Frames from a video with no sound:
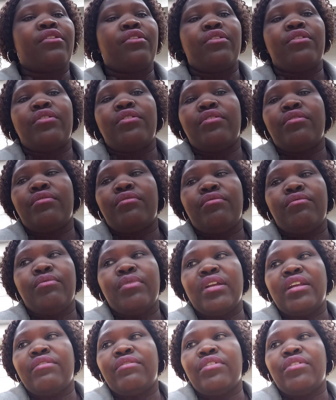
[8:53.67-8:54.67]
or
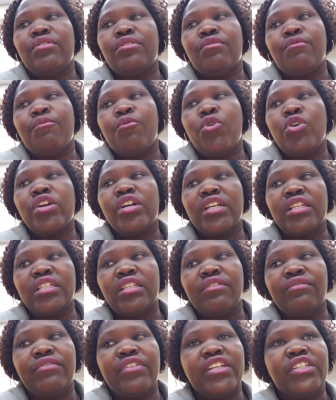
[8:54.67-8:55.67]
whatever, or mortgage
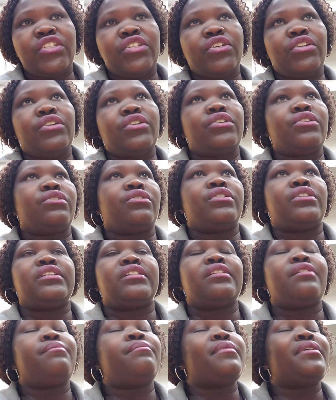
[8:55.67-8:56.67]
investor or
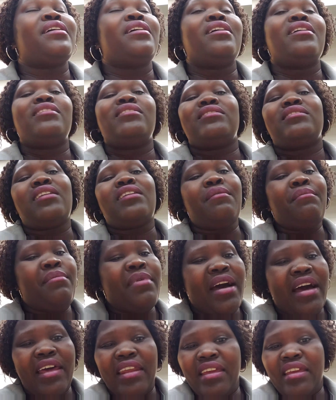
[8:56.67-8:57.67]

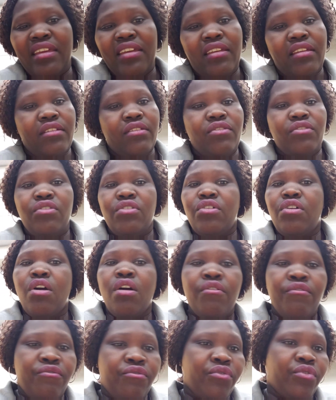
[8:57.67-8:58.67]
somebody,
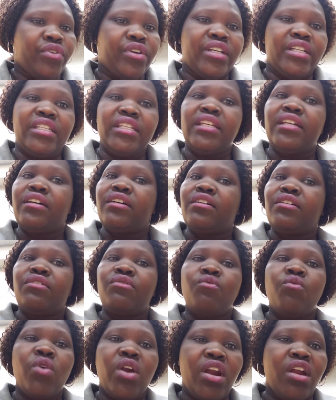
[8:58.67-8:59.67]
go for it.
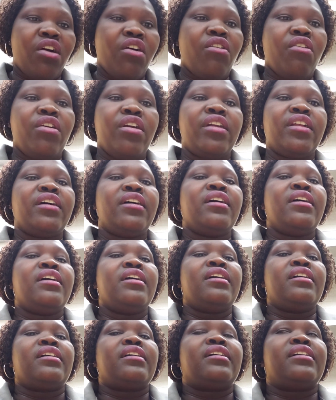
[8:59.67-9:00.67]
Work hard,
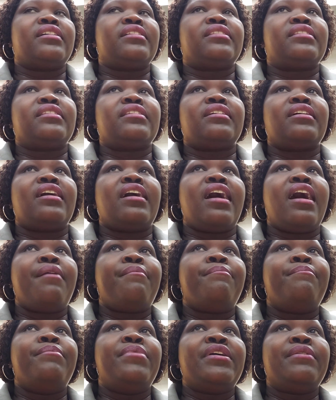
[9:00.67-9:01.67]
because I'm
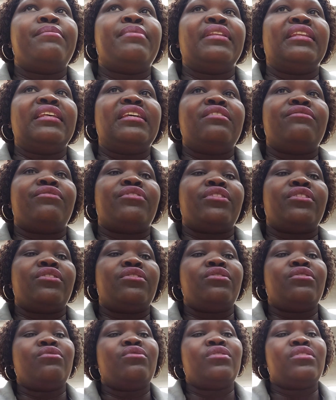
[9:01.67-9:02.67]
a big believer.
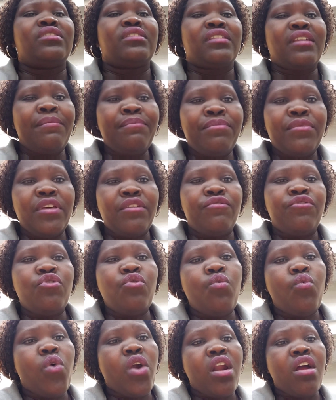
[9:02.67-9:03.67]
If you
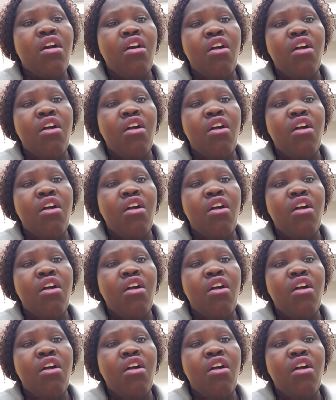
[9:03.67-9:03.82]
work